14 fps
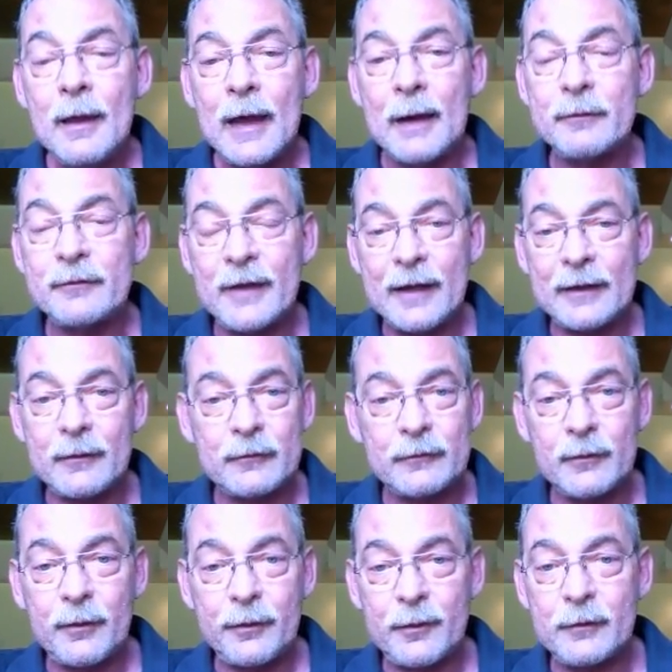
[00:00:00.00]
I was diagnosed
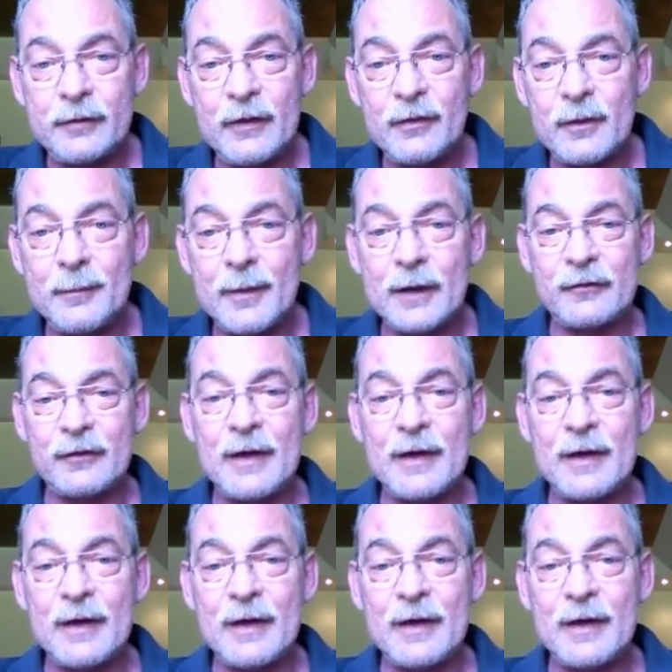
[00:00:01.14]
on the 13th of March